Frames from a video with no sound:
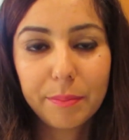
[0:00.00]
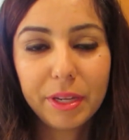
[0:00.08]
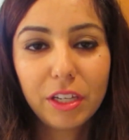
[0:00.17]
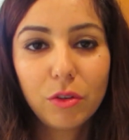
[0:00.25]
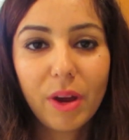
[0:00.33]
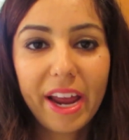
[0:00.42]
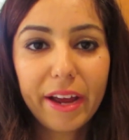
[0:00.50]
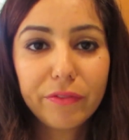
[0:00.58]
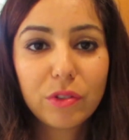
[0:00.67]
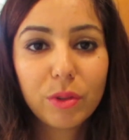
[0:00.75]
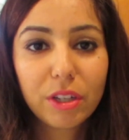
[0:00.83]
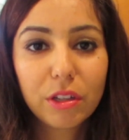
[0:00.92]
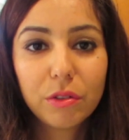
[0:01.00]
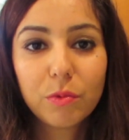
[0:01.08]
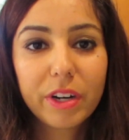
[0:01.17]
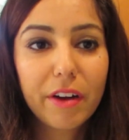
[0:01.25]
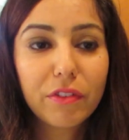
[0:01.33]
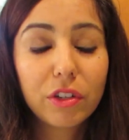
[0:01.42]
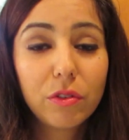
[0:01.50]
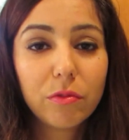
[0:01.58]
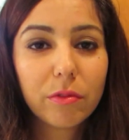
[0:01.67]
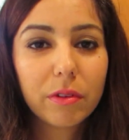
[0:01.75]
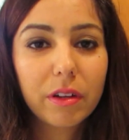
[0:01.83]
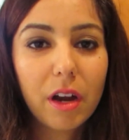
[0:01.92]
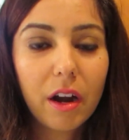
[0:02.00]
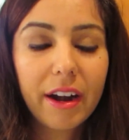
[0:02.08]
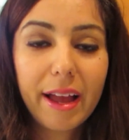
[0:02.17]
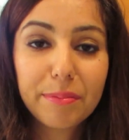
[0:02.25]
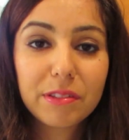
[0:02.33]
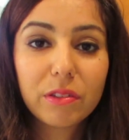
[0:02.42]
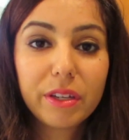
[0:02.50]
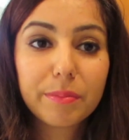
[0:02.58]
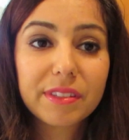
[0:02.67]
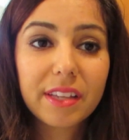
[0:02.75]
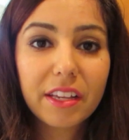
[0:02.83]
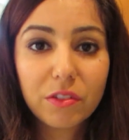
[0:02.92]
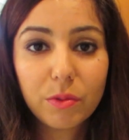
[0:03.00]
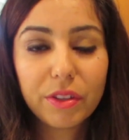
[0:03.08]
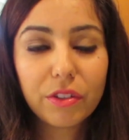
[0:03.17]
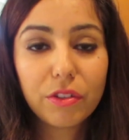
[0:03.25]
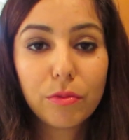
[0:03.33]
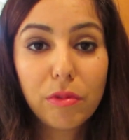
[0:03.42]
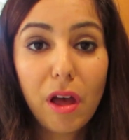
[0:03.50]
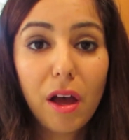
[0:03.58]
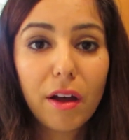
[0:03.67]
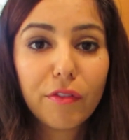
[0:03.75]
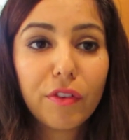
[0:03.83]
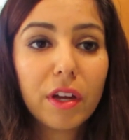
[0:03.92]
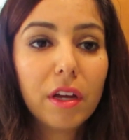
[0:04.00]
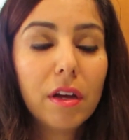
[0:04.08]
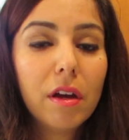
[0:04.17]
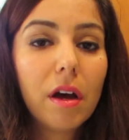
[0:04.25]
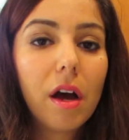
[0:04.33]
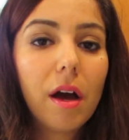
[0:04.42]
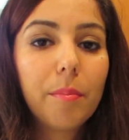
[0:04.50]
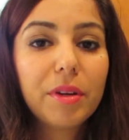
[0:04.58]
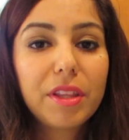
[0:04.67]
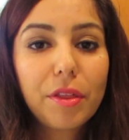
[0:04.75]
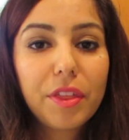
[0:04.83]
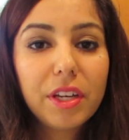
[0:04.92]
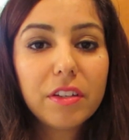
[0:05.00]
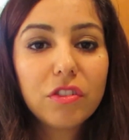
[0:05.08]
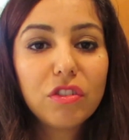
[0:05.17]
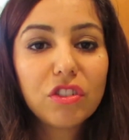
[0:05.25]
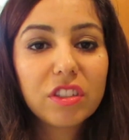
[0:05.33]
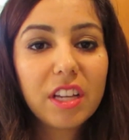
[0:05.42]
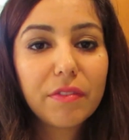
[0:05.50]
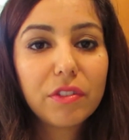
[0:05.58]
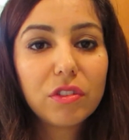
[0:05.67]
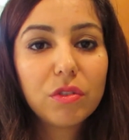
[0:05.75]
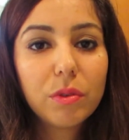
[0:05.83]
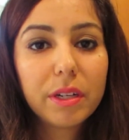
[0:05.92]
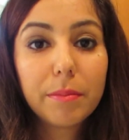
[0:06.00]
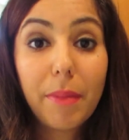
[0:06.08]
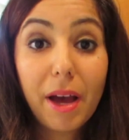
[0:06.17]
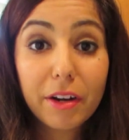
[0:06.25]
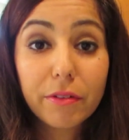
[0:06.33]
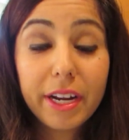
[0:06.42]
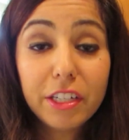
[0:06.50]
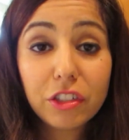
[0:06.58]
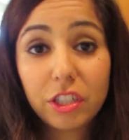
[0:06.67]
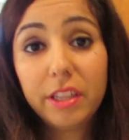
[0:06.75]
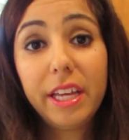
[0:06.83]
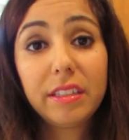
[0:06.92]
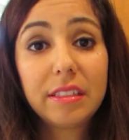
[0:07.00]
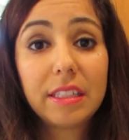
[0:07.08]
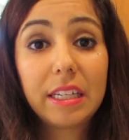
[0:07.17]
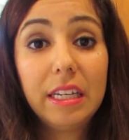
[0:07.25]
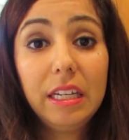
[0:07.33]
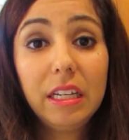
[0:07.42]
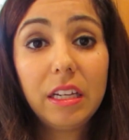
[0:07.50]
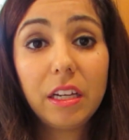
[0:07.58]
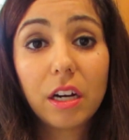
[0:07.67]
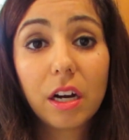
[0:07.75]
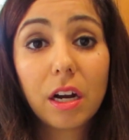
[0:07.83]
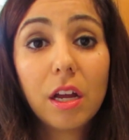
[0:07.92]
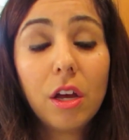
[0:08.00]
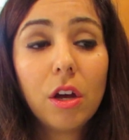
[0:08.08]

I mean, you have to include whatever you are absolutely obsessed with or you love, But the thing is, you just have to do it in moderation. That's the key here.